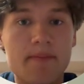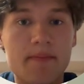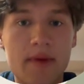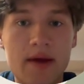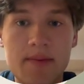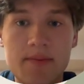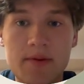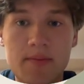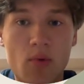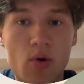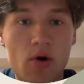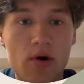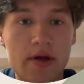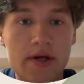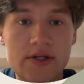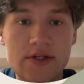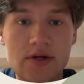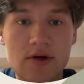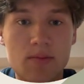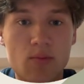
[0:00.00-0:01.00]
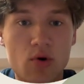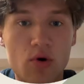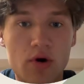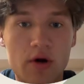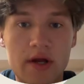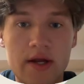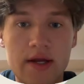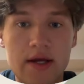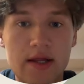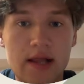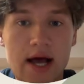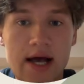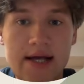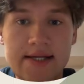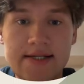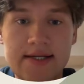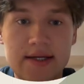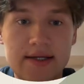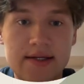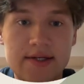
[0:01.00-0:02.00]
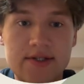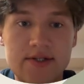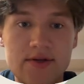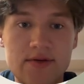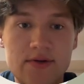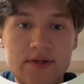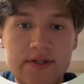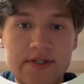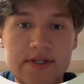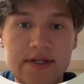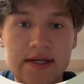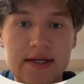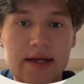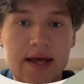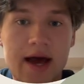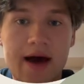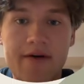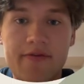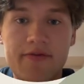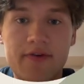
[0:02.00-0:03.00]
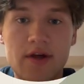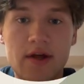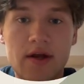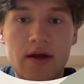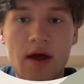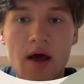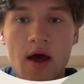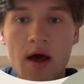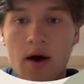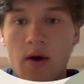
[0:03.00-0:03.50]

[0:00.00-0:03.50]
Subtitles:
Maybe mornings are more inelastic because students need caffeine,